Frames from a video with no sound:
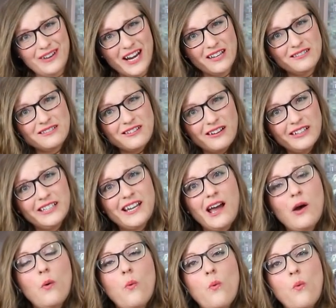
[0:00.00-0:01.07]
and I started
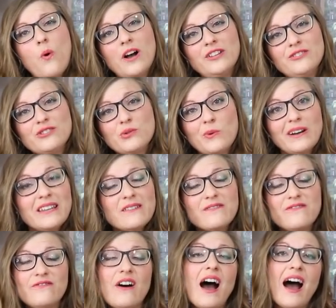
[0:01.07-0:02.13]
at
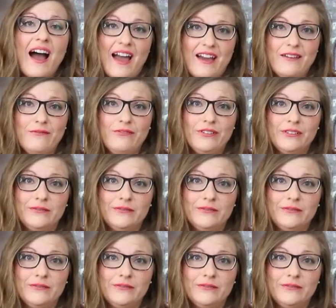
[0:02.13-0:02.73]
1:25.